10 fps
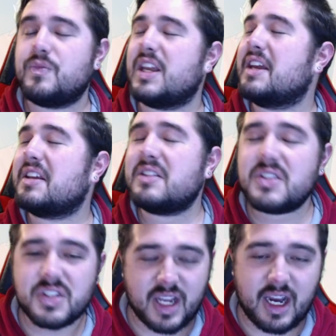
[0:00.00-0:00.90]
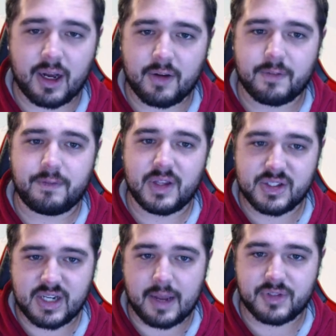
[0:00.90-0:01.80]

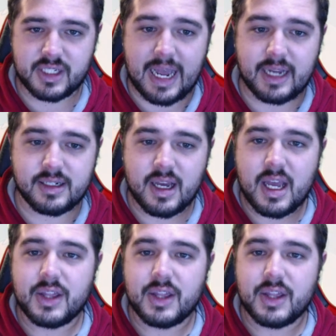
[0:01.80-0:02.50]
Fizz-Def stat.